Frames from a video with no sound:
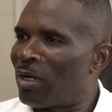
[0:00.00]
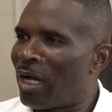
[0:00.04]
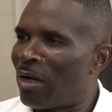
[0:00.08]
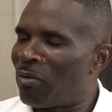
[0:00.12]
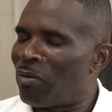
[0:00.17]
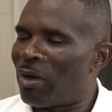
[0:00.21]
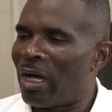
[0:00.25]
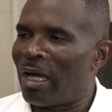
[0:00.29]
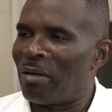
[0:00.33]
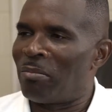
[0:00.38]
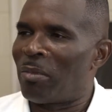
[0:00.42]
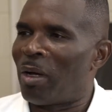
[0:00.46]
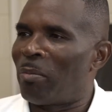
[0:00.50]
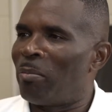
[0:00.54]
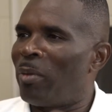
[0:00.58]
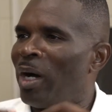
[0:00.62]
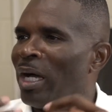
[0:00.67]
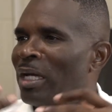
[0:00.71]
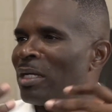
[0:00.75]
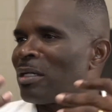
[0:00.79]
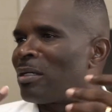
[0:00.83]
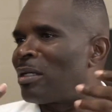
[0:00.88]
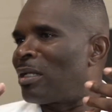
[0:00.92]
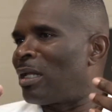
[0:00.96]
I ride my
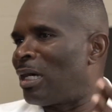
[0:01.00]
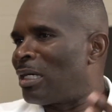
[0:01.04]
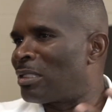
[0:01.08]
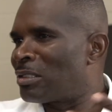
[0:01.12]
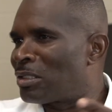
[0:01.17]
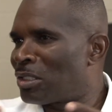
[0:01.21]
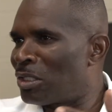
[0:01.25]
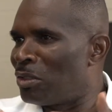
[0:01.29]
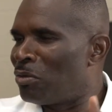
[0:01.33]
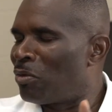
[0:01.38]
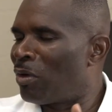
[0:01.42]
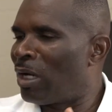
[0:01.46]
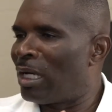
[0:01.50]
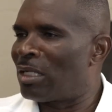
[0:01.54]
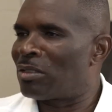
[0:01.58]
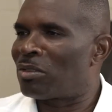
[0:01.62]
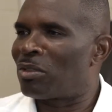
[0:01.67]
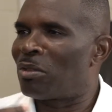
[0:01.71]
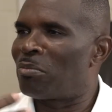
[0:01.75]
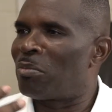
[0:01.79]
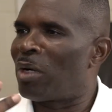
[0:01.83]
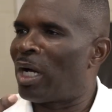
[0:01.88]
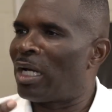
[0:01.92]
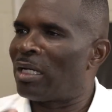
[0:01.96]
bike a lot. She rides
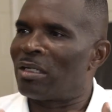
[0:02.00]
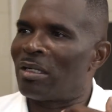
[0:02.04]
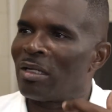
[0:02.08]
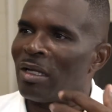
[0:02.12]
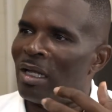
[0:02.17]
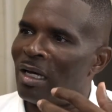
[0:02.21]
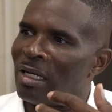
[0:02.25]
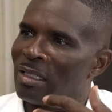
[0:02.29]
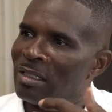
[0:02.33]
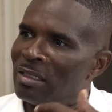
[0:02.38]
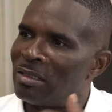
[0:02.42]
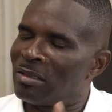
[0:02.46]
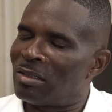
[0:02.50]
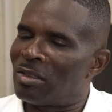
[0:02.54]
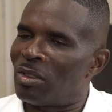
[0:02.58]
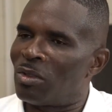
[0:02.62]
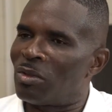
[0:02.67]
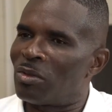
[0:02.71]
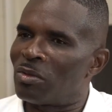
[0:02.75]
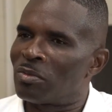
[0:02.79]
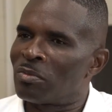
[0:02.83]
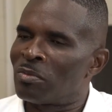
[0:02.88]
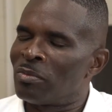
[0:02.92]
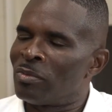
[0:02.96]
her bike a lot. And
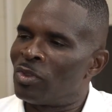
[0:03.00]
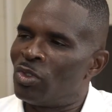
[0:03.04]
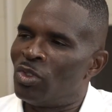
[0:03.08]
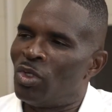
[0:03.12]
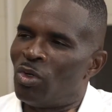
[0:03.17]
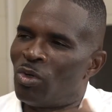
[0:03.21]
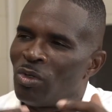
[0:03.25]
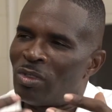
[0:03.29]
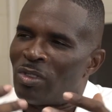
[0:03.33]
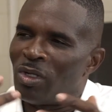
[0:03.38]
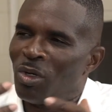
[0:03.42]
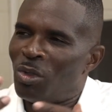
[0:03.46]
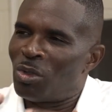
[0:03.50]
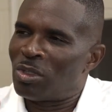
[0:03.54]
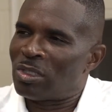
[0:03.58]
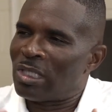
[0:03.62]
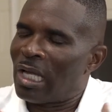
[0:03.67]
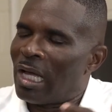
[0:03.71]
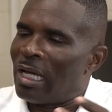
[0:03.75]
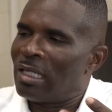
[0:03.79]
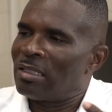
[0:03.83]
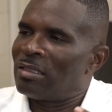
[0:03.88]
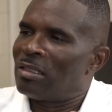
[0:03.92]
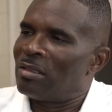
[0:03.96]
so doing those
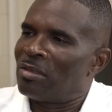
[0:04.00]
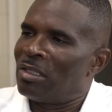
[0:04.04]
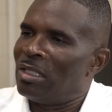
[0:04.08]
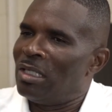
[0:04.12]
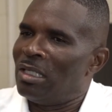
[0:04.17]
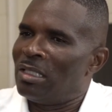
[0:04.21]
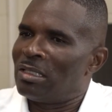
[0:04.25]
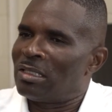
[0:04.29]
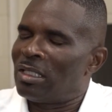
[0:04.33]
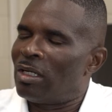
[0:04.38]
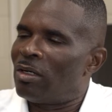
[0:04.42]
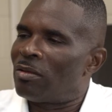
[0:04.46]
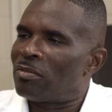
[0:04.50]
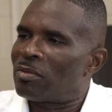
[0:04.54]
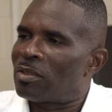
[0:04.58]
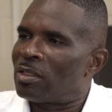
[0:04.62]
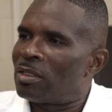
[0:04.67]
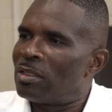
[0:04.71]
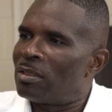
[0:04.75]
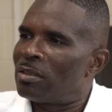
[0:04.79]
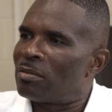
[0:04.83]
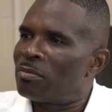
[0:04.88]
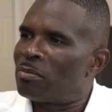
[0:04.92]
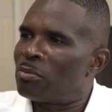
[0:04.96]
kinds of things helps
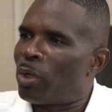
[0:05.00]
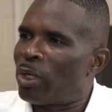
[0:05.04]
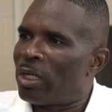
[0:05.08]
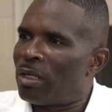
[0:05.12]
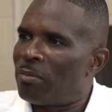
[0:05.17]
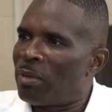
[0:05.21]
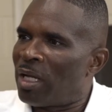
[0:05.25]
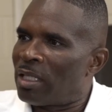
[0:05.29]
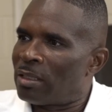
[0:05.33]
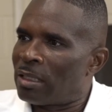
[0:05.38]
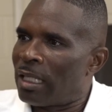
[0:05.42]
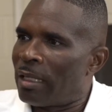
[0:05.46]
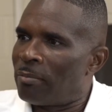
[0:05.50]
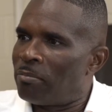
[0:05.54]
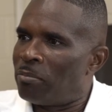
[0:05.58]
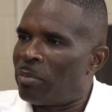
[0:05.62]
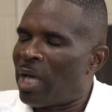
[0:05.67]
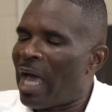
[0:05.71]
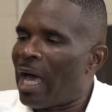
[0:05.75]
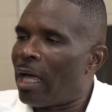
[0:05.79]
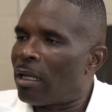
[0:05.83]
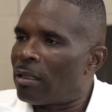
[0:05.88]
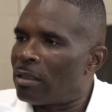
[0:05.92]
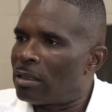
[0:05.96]
to bring about that
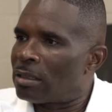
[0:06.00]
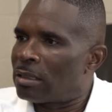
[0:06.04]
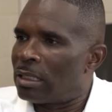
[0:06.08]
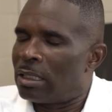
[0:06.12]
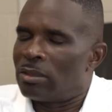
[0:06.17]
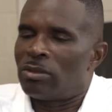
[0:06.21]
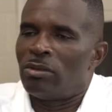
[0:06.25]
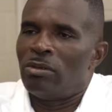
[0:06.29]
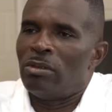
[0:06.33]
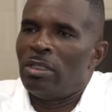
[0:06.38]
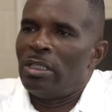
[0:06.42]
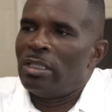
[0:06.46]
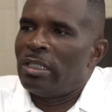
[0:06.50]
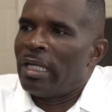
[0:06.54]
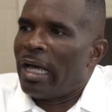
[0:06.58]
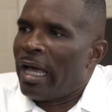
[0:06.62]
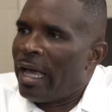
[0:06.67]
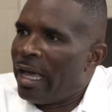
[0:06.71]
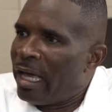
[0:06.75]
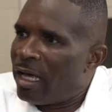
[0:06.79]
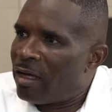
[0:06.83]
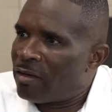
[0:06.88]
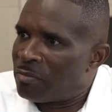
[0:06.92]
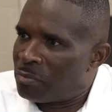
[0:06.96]
balance that you need to
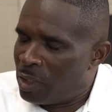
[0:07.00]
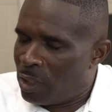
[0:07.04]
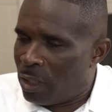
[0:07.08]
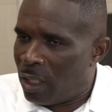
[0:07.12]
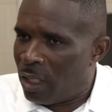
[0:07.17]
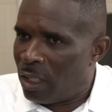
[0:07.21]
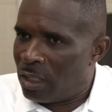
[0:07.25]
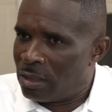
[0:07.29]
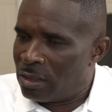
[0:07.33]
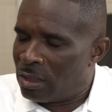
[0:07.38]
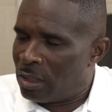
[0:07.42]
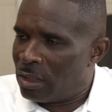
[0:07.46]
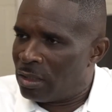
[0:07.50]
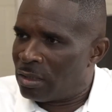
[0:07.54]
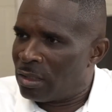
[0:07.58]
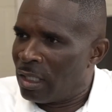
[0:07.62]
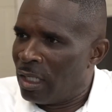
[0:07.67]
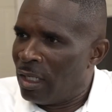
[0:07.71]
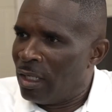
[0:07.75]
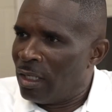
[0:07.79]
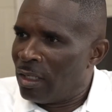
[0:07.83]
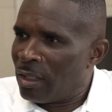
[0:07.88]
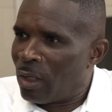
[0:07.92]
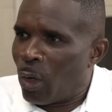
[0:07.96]
have beyond just
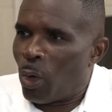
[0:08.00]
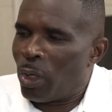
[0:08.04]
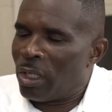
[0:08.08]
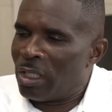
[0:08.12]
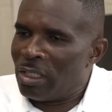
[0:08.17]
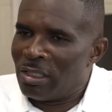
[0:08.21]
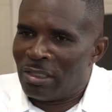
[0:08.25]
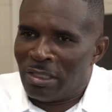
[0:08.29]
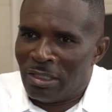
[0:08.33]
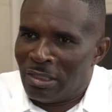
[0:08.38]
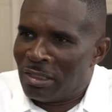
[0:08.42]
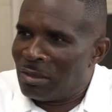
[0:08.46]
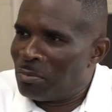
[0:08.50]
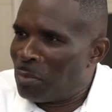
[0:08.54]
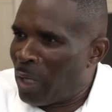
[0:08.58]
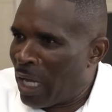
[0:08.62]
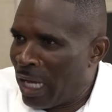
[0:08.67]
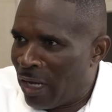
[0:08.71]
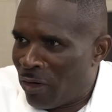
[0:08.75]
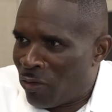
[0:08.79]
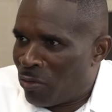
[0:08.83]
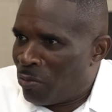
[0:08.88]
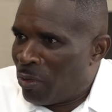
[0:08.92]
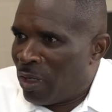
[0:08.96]
going into this
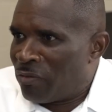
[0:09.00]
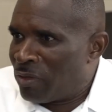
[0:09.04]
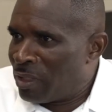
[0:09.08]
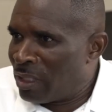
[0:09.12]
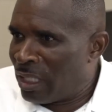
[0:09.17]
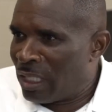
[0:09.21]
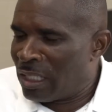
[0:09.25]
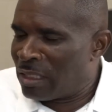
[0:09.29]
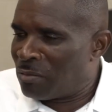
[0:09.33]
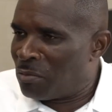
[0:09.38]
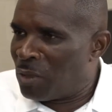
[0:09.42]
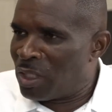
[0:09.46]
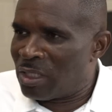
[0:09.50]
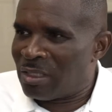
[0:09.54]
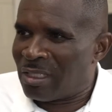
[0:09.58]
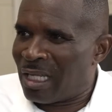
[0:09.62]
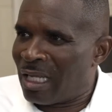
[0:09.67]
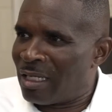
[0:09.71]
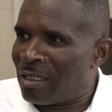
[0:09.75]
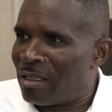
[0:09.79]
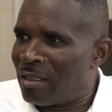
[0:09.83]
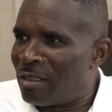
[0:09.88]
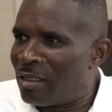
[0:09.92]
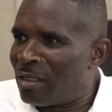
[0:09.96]
band room every day. As much as I
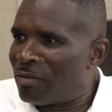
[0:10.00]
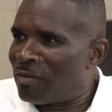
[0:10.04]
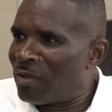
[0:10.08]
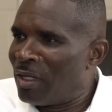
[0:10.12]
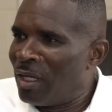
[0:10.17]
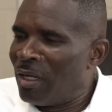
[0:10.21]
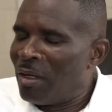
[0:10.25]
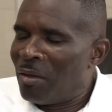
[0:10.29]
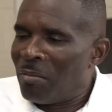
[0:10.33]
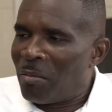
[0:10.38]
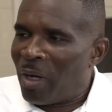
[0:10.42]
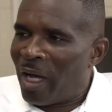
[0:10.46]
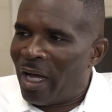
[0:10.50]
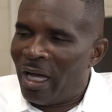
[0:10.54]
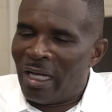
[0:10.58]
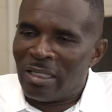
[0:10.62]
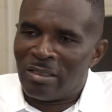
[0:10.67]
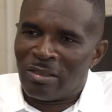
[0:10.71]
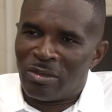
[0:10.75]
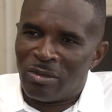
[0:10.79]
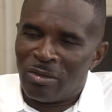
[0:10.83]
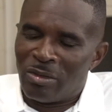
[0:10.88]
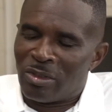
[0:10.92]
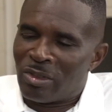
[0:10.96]
love my high
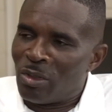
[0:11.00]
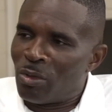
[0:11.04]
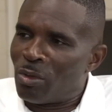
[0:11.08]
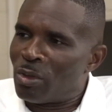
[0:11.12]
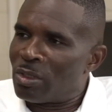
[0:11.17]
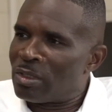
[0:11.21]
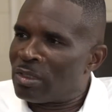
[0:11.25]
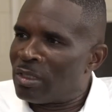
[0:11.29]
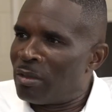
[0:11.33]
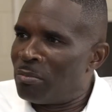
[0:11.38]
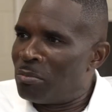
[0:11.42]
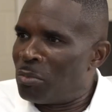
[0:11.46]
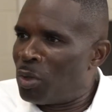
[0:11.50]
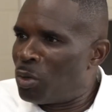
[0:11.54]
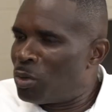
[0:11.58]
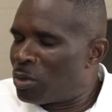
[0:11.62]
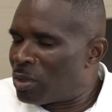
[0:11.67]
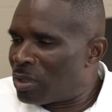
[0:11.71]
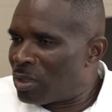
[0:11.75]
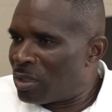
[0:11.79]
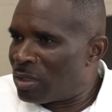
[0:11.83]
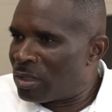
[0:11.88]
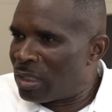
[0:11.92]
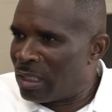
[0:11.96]
school students and
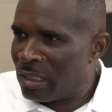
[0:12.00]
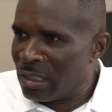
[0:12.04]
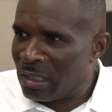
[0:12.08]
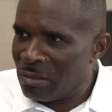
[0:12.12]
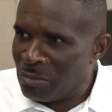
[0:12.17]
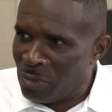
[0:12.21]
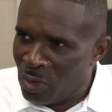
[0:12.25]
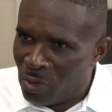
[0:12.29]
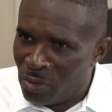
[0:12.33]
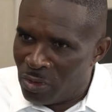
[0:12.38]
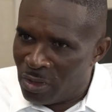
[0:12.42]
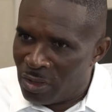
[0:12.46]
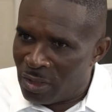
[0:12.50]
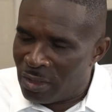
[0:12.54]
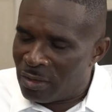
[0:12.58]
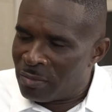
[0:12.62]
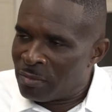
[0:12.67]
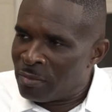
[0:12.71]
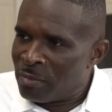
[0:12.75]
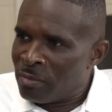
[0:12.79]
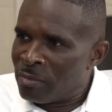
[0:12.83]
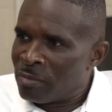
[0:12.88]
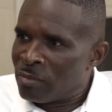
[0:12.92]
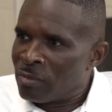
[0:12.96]
boosters and the community,
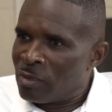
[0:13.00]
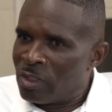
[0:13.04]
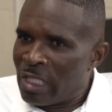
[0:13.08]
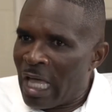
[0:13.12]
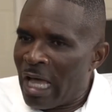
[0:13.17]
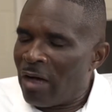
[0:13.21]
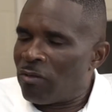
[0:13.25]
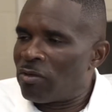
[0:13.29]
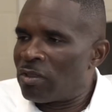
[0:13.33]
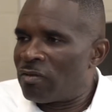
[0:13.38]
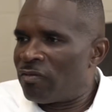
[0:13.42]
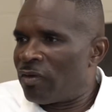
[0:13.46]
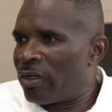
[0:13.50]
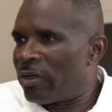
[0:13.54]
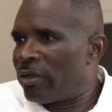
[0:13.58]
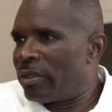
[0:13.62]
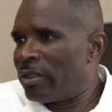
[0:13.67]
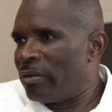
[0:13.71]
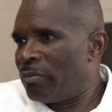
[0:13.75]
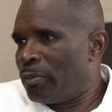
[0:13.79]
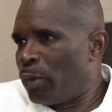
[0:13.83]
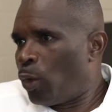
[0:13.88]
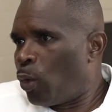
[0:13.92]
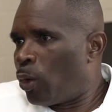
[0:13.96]
that was very
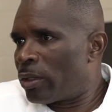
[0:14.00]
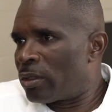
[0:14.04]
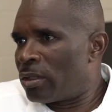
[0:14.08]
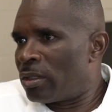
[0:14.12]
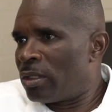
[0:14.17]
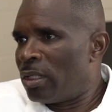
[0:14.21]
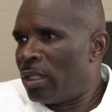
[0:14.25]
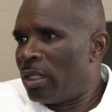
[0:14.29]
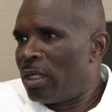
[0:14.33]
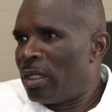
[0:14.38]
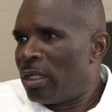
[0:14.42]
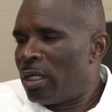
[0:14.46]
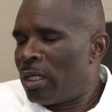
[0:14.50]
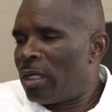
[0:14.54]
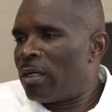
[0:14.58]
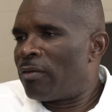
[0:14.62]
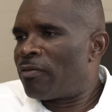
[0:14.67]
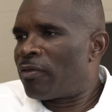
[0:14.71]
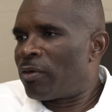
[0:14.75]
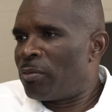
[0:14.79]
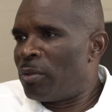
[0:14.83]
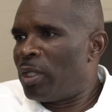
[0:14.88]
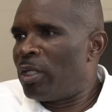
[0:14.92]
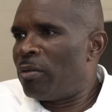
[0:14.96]
important
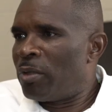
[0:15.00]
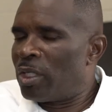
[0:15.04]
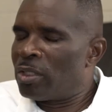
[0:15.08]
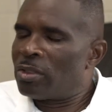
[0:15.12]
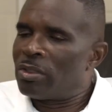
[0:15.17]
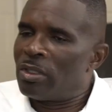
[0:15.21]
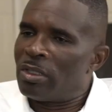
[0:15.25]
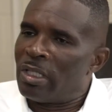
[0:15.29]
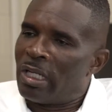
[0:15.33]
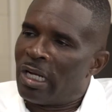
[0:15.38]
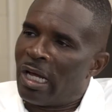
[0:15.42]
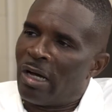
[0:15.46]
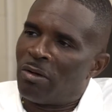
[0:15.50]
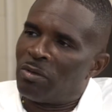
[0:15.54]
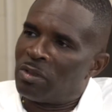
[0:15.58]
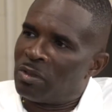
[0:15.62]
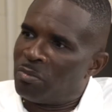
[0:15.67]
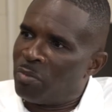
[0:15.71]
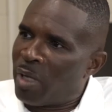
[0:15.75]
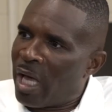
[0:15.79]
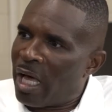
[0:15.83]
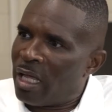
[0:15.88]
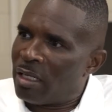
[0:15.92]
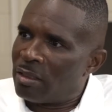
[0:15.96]
for me to make sure that I was
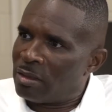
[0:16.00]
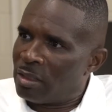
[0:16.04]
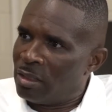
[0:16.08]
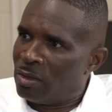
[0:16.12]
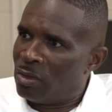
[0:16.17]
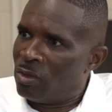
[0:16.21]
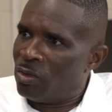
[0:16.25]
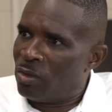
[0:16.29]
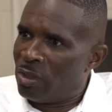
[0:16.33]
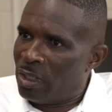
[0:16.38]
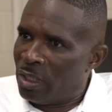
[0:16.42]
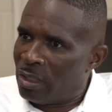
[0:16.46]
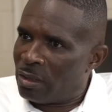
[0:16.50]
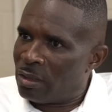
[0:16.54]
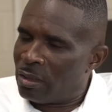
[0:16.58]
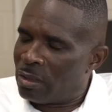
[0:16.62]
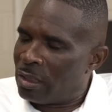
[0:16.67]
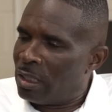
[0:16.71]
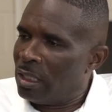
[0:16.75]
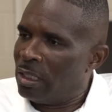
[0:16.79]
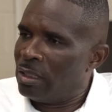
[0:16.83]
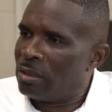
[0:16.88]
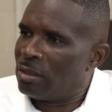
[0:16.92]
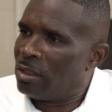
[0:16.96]
balanced and doing other
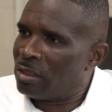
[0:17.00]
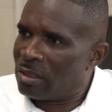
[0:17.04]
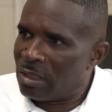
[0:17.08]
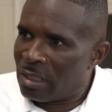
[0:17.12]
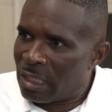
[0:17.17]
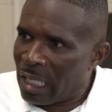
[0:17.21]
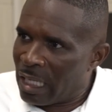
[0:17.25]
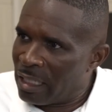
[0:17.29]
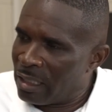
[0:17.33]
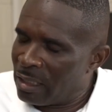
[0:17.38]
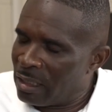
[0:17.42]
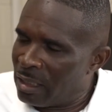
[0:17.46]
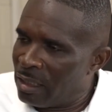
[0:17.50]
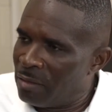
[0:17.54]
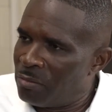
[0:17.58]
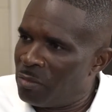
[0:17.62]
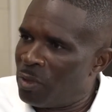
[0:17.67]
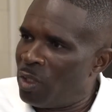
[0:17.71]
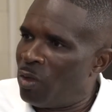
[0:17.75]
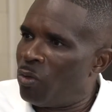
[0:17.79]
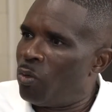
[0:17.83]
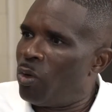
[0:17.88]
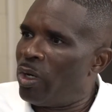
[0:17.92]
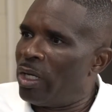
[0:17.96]
things just to kind of get me
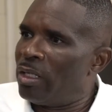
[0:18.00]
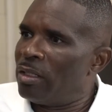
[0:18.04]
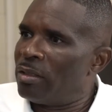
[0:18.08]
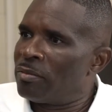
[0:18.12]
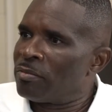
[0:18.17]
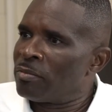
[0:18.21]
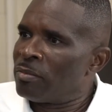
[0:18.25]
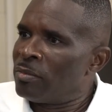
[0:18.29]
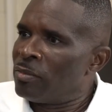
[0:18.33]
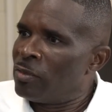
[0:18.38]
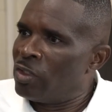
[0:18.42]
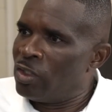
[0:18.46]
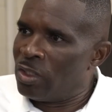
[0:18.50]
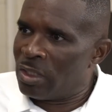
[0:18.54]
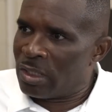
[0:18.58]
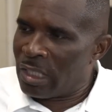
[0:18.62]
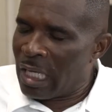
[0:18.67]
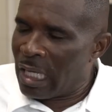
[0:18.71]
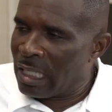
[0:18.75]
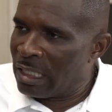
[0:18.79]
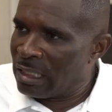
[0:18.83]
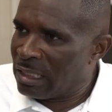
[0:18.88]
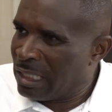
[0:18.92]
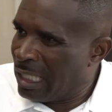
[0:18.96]
away and just
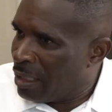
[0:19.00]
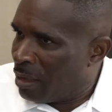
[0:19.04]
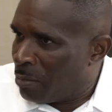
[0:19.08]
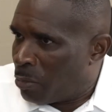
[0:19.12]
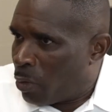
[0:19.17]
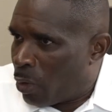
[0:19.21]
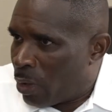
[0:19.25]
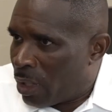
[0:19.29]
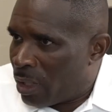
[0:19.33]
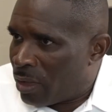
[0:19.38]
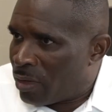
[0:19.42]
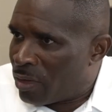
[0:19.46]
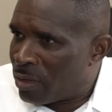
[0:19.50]
kind of take a breath.